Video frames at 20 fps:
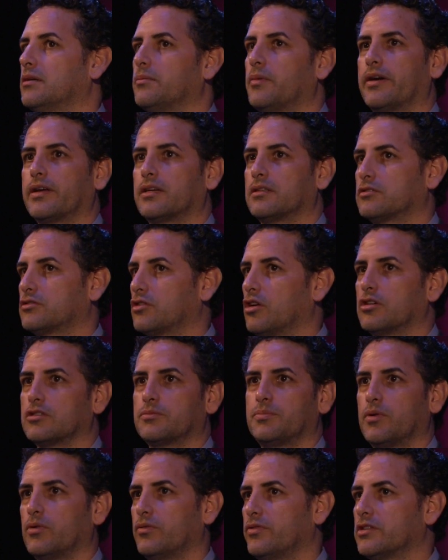American songs,
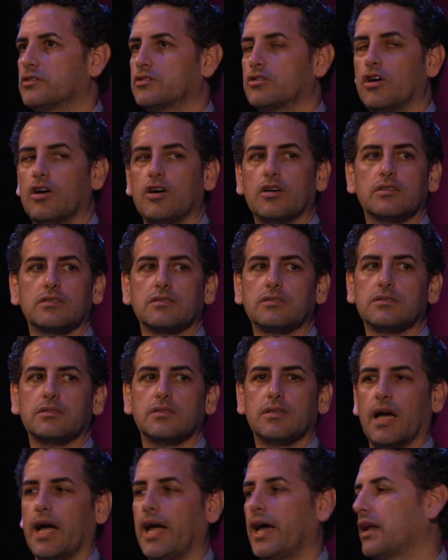Peruvian songs.
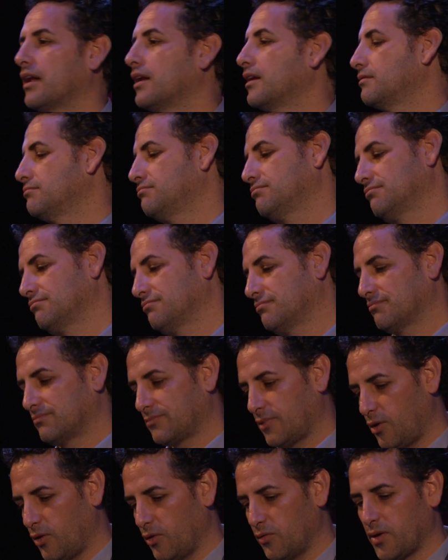I had a
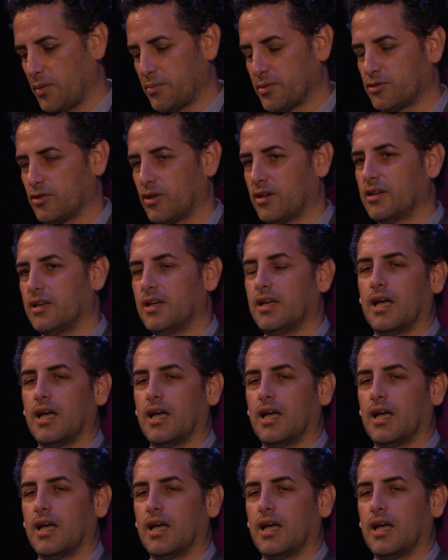whole repertoire.